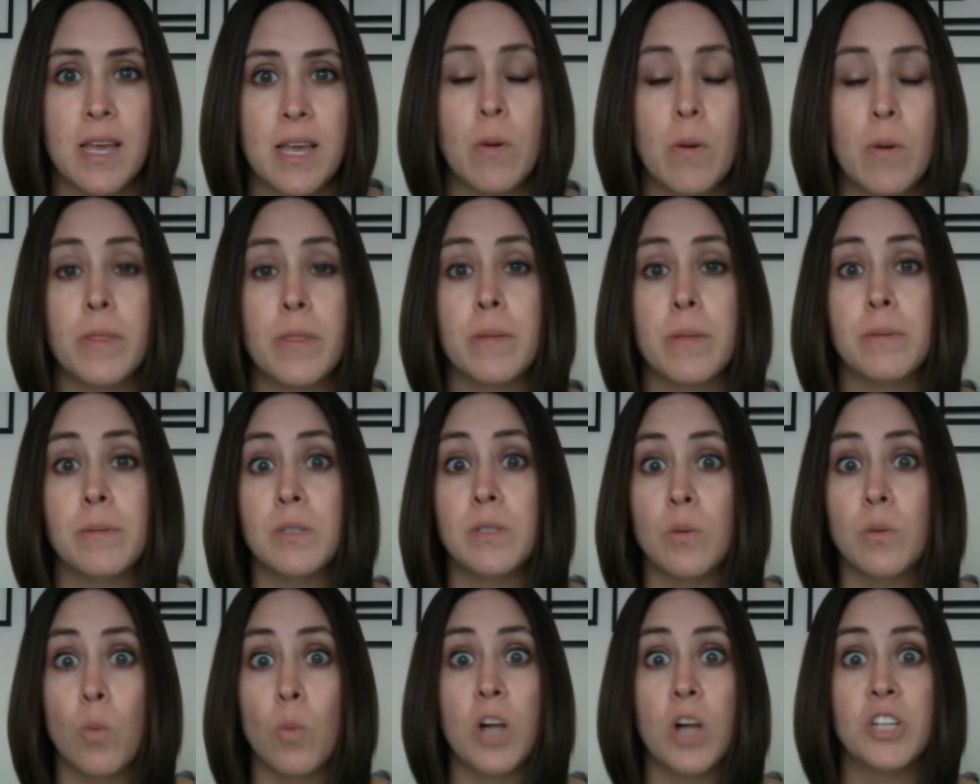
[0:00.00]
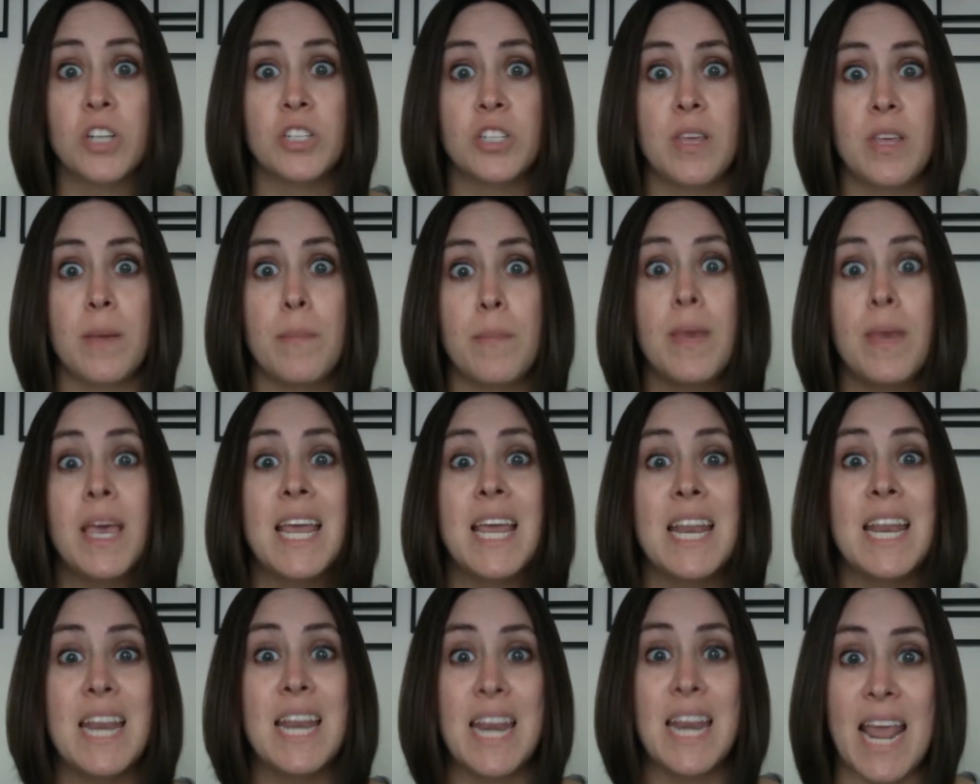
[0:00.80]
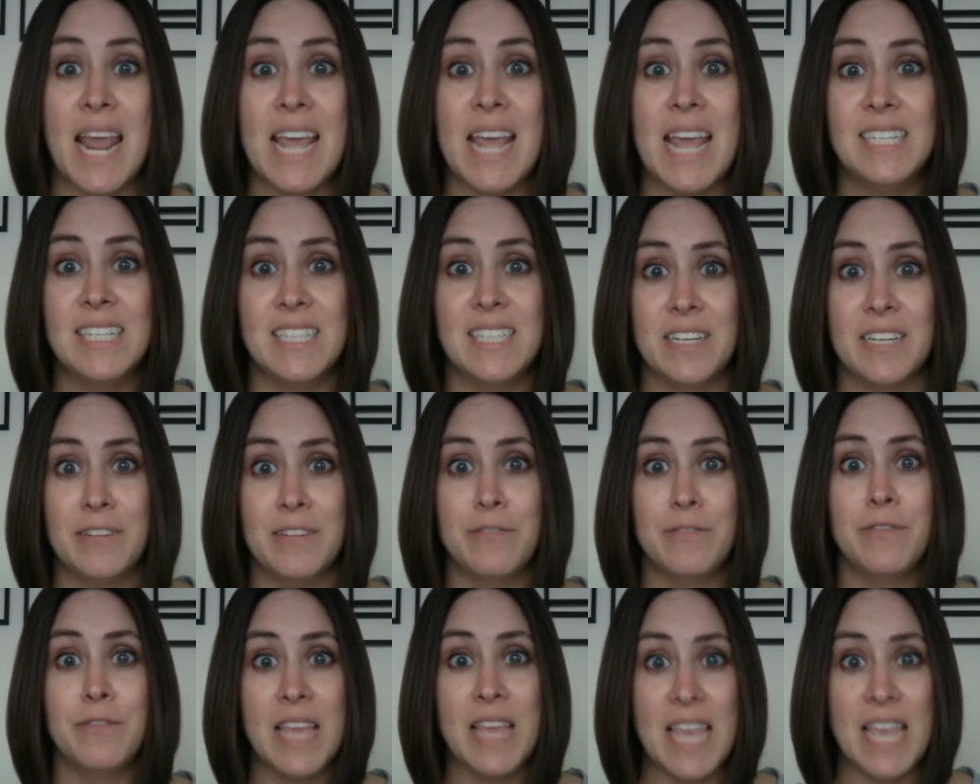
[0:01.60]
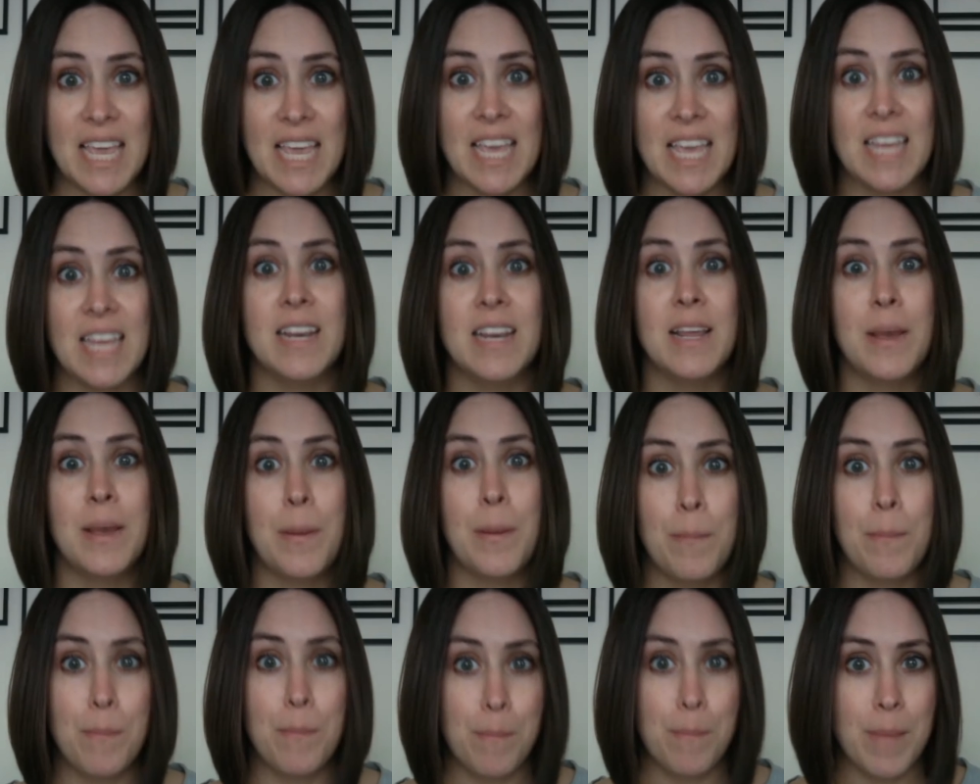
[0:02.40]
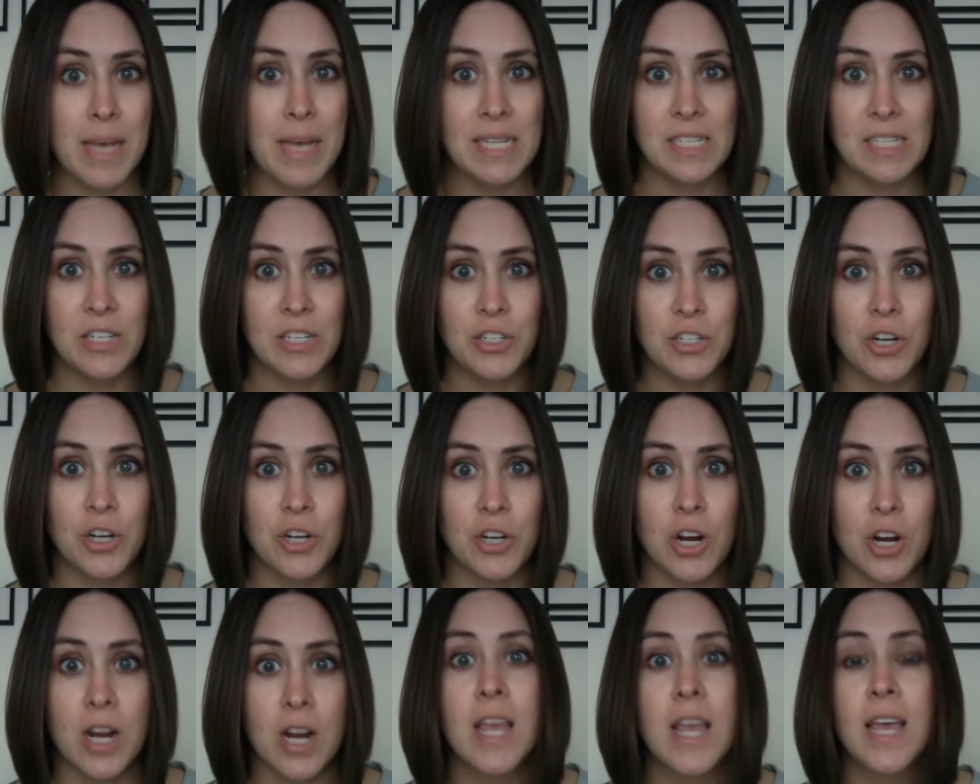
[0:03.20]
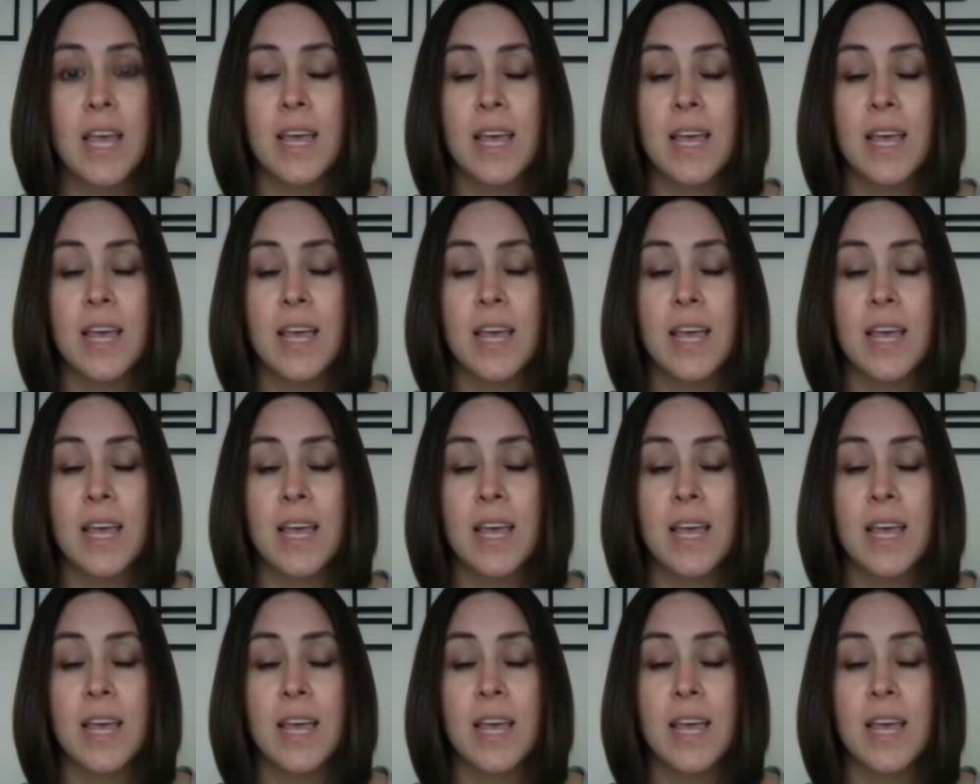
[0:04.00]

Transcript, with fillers: I want them to watch them native in Messenger.